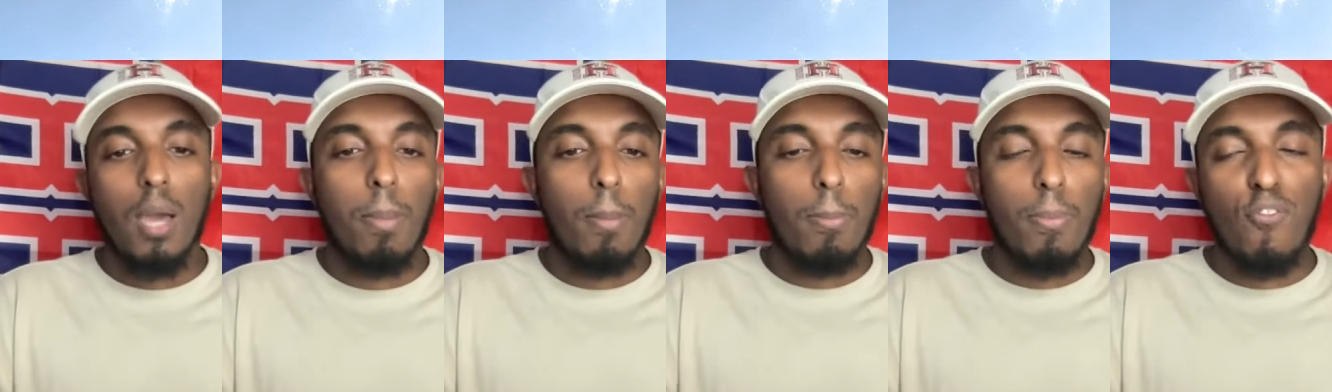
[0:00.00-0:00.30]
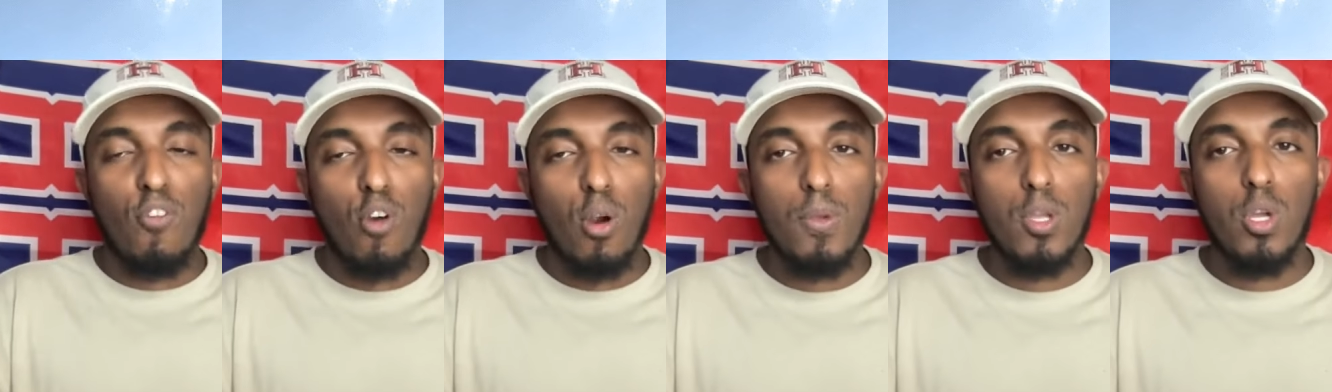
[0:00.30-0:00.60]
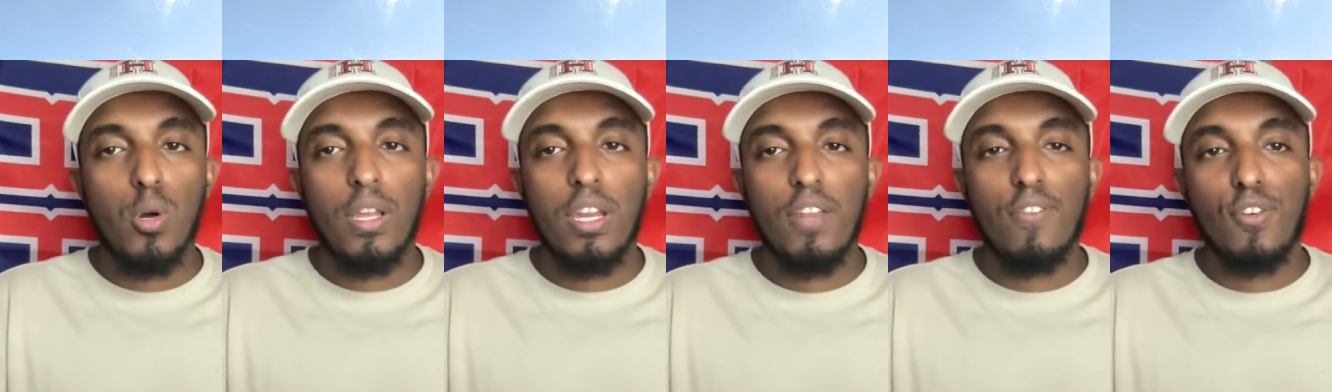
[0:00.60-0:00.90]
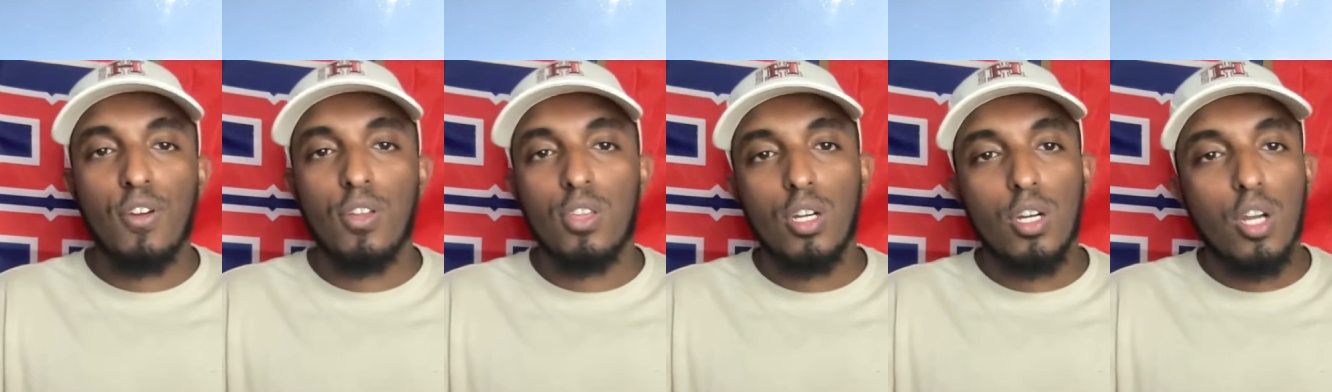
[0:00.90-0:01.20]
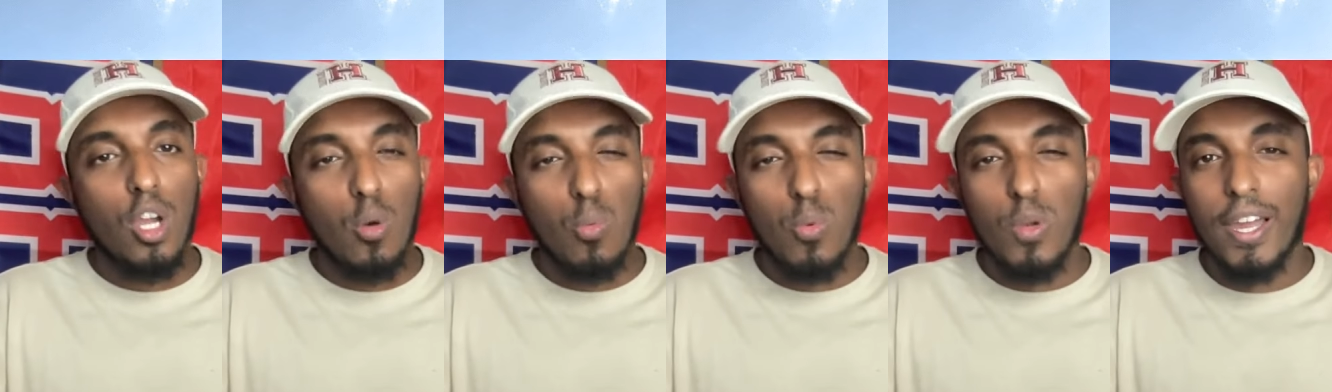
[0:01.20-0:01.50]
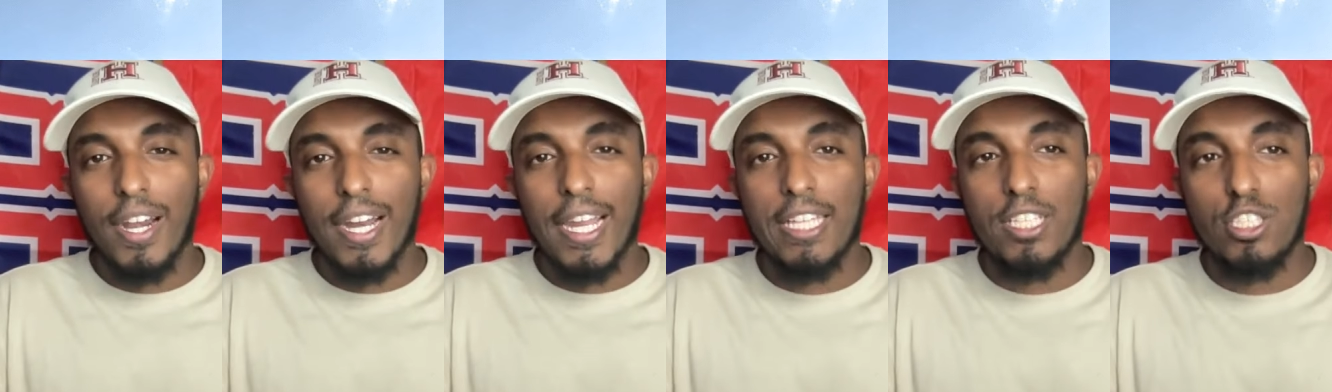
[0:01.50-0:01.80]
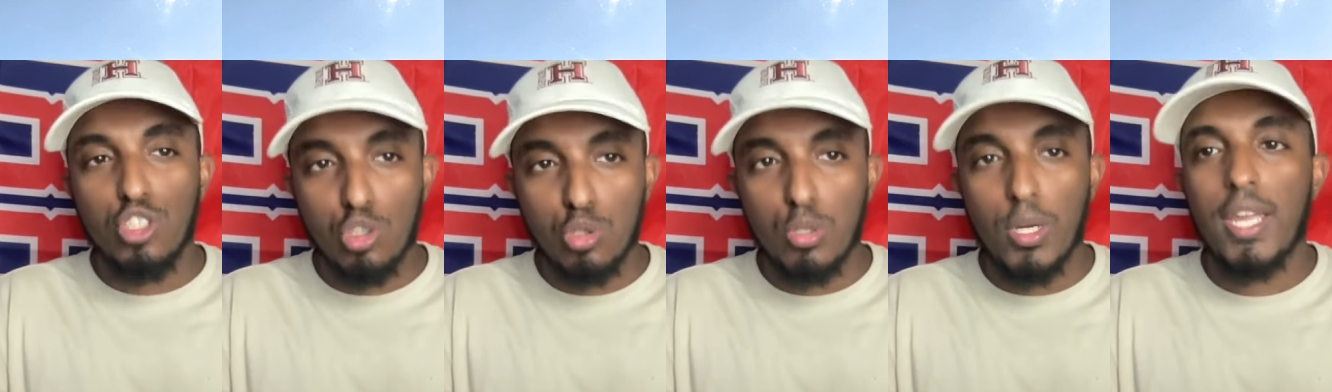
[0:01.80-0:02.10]
But before we go any further, we got to
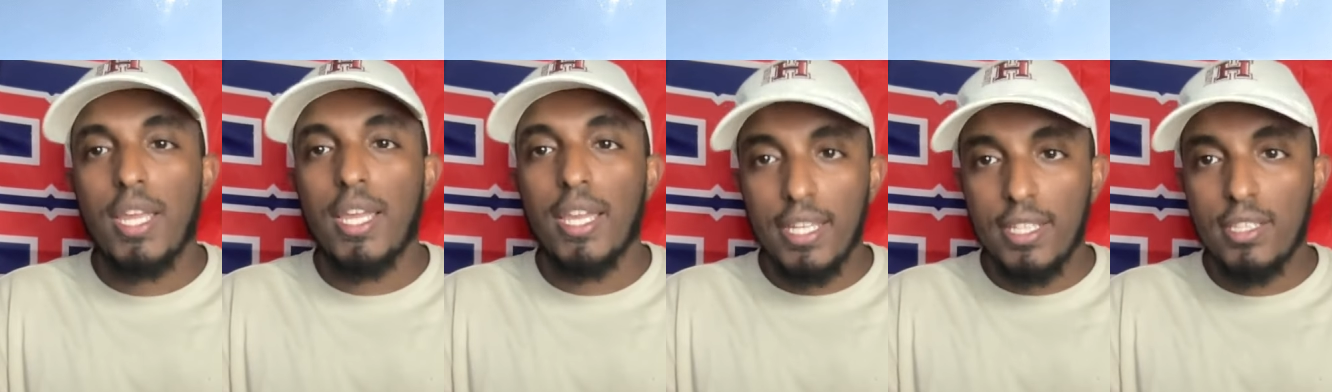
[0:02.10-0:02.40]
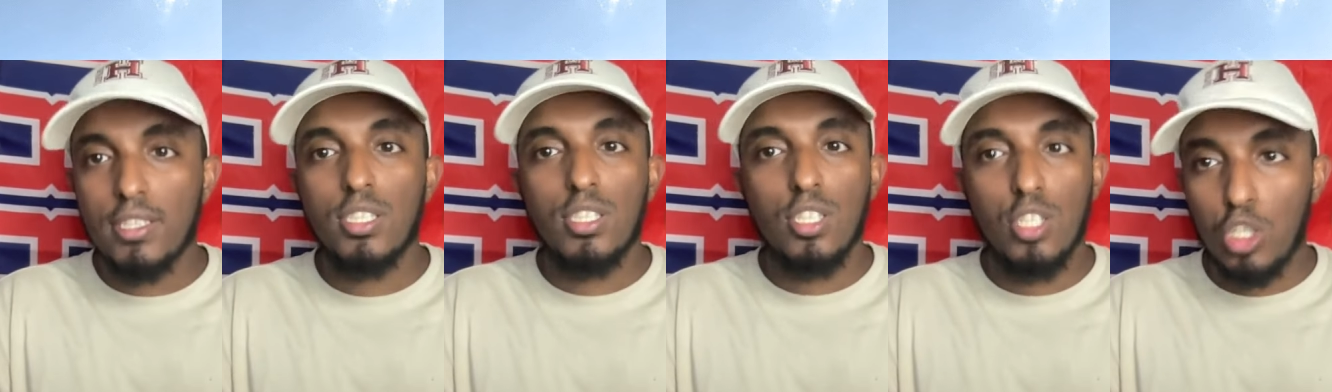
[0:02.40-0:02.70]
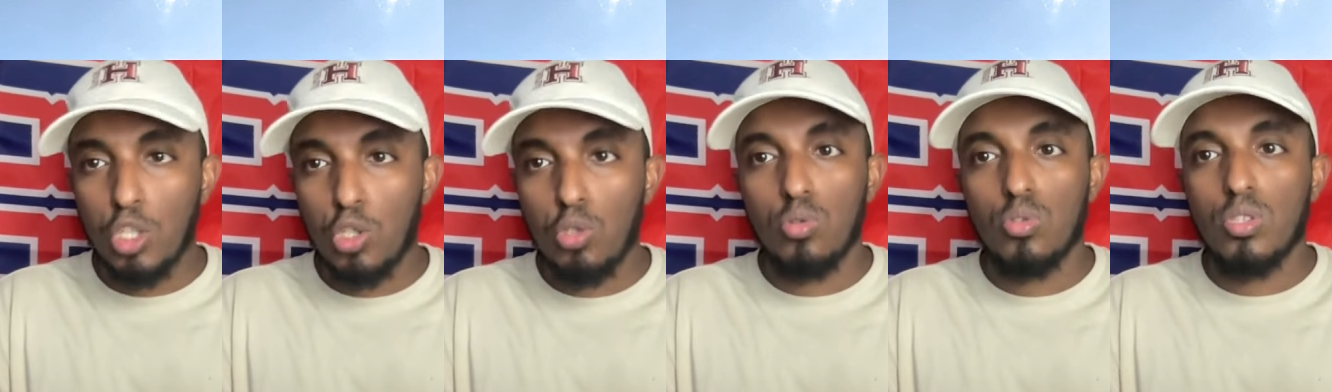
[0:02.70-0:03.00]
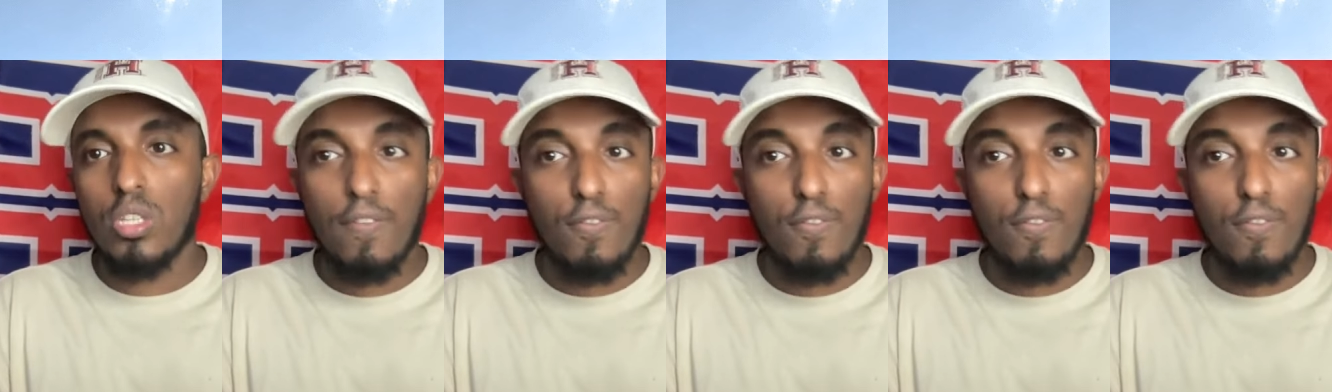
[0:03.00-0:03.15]
get straight into the news.